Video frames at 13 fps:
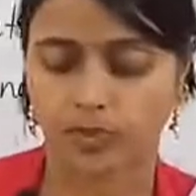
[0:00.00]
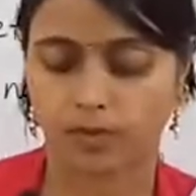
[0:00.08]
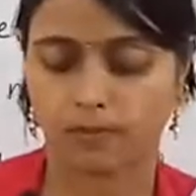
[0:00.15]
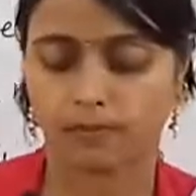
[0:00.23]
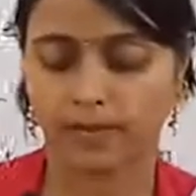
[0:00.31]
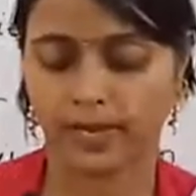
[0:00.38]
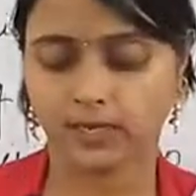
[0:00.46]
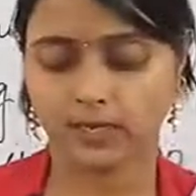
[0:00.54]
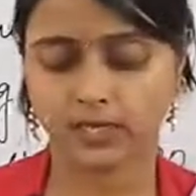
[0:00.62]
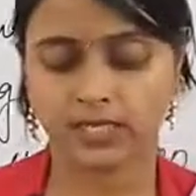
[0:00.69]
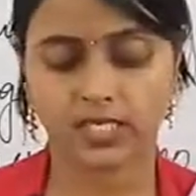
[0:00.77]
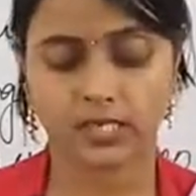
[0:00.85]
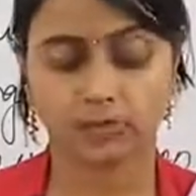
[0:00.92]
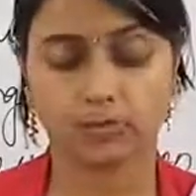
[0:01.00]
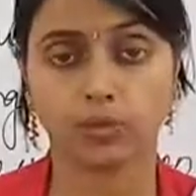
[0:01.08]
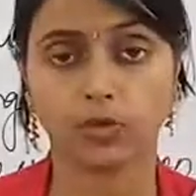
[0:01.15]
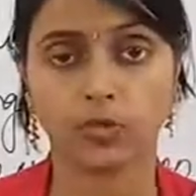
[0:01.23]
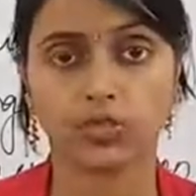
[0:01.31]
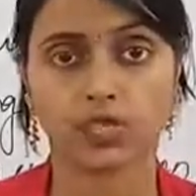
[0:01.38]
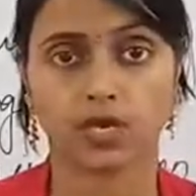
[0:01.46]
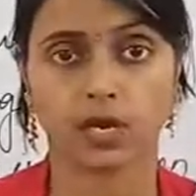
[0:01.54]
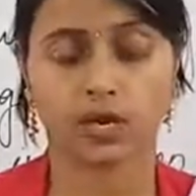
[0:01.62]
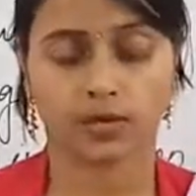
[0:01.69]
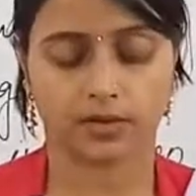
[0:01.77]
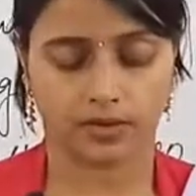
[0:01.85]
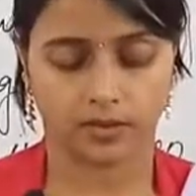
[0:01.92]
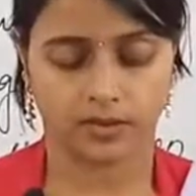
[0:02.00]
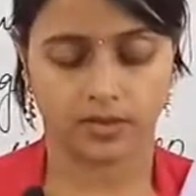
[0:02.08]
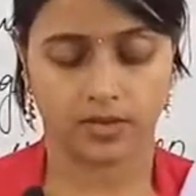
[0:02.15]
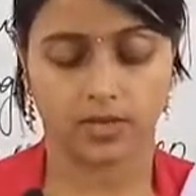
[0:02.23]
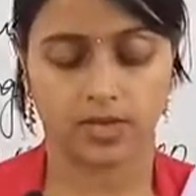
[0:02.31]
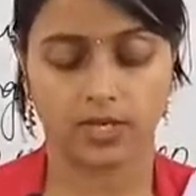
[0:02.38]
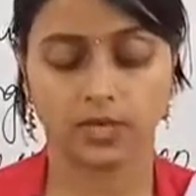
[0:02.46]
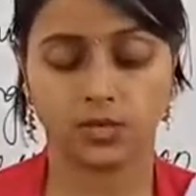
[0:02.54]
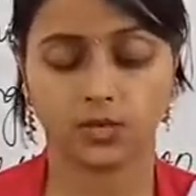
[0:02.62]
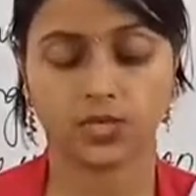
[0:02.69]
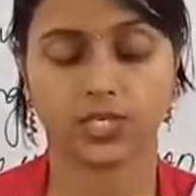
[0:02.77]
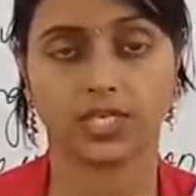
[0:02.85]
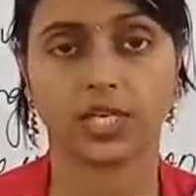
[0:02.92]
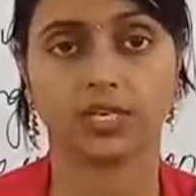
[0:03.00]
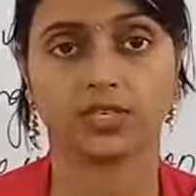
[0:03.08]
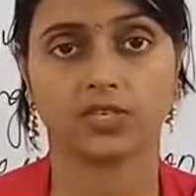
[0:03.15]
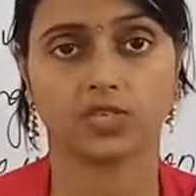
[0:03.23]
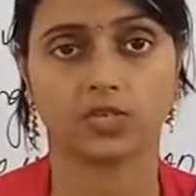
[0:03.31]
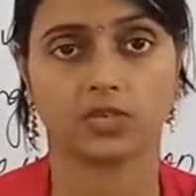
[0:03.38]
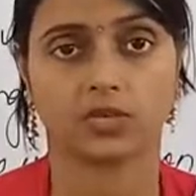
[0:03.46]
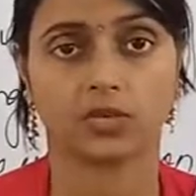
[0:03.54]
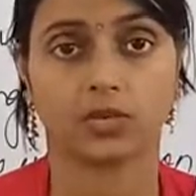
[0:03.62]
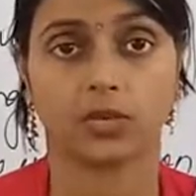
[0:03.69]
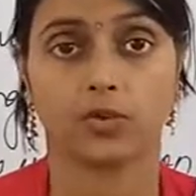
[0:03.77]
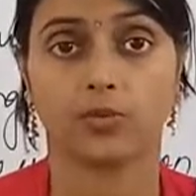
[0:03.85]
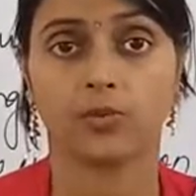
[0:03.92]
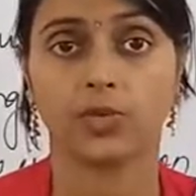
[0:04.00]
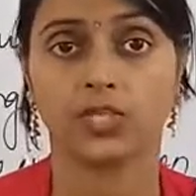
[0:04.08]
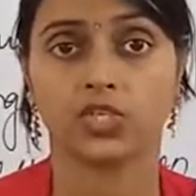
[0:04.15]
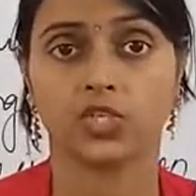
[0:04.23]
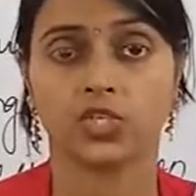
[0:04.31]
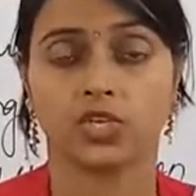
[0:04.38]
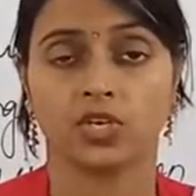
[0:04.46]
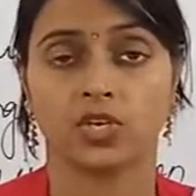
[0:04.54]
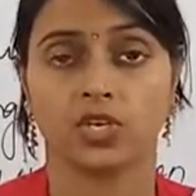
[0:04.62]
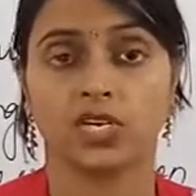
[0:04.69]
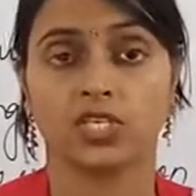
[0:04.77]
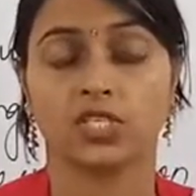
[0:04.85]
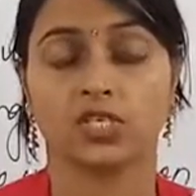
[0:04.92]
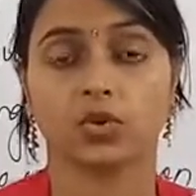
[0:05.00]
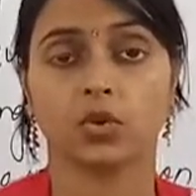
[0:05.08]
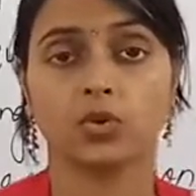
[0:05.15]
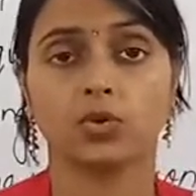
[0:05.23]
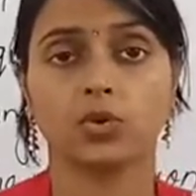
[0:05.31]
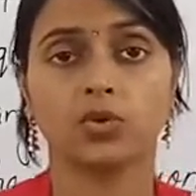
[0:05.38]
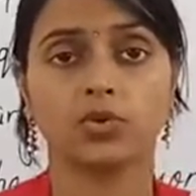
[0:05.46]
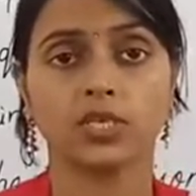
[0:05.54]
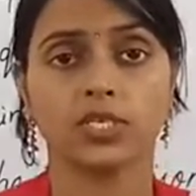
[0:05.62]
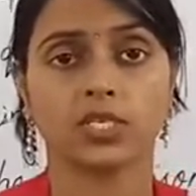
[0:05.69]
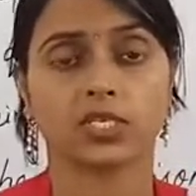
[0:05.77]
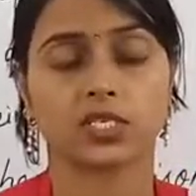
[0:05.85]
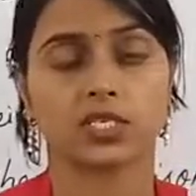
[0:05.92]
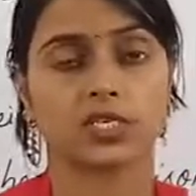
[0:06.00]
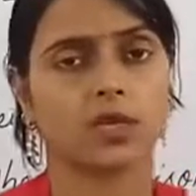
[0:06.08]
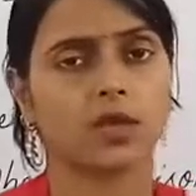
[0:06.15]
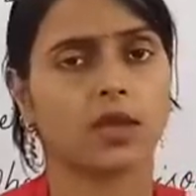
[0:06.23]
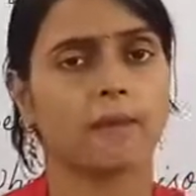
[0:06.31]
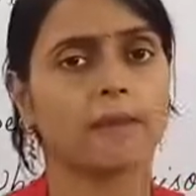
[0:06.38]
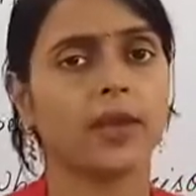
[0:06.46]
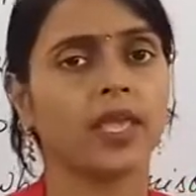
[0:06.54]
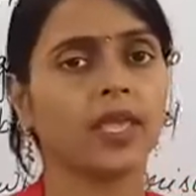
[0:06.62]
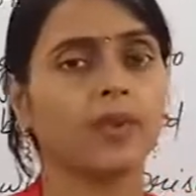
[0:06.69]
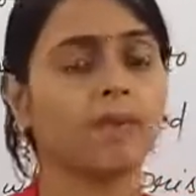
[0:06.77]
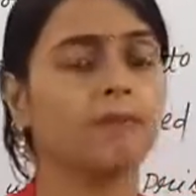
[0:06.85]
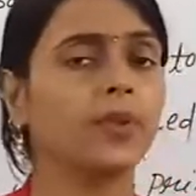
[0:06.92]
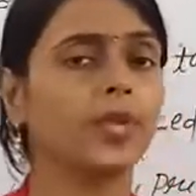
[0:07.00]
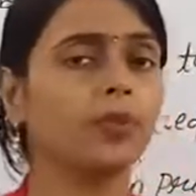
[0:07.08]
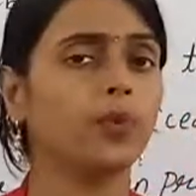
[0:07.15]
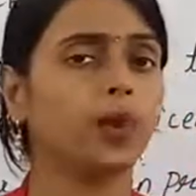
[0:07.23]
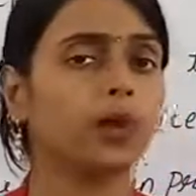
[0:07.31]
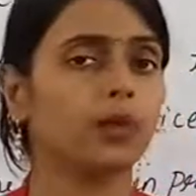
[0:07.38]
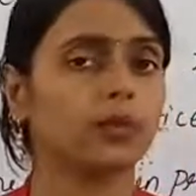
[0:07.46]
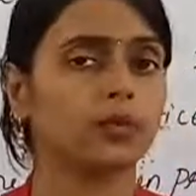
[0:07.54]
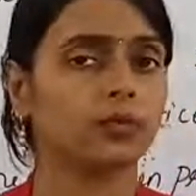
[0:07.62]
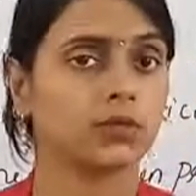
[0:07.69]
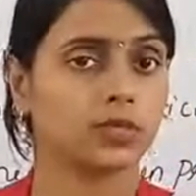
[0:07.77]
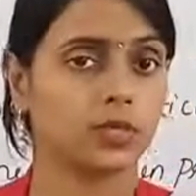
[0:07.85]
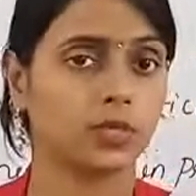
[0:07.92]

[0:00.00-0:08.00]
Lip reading: Bentley sports car in your shed, which is unnoticed by everyone?